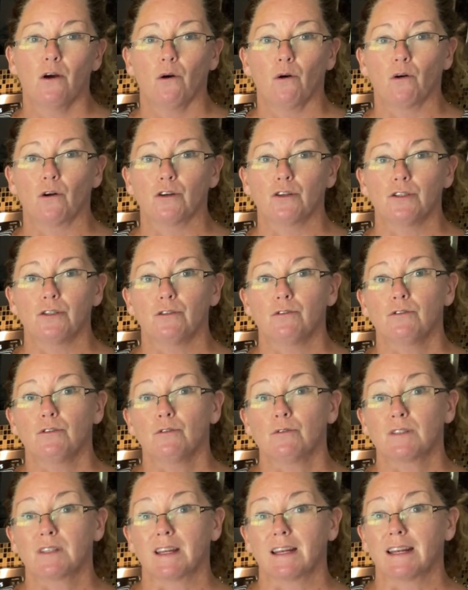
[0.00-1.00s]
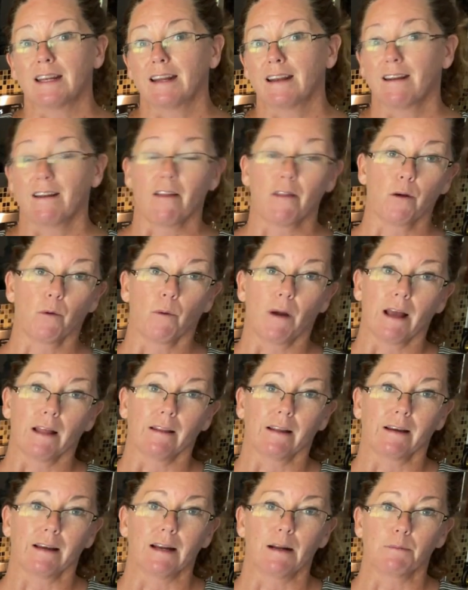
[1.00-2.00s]
Or do you use it in another way,
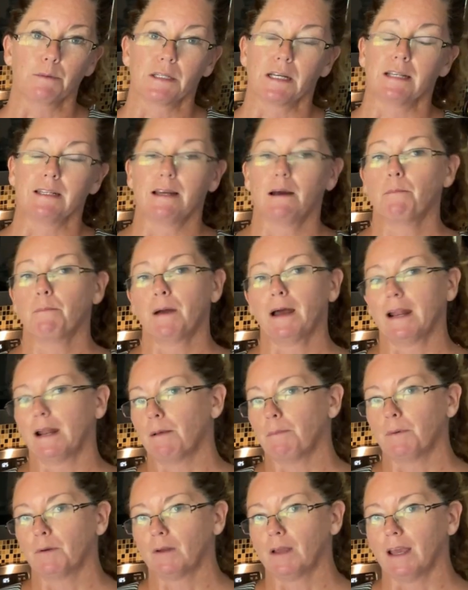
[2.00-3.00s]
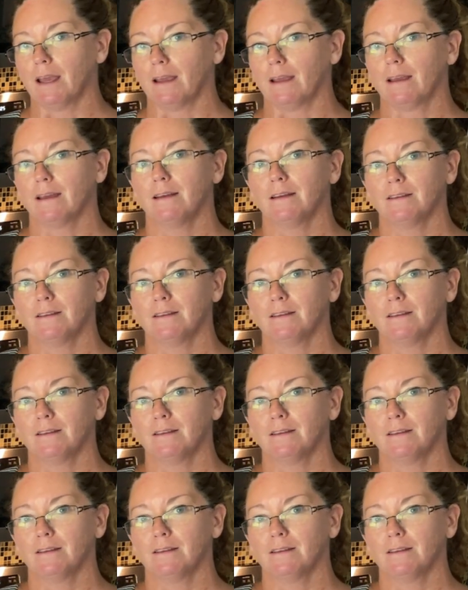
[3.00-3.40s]
like an upside down pineapple cake?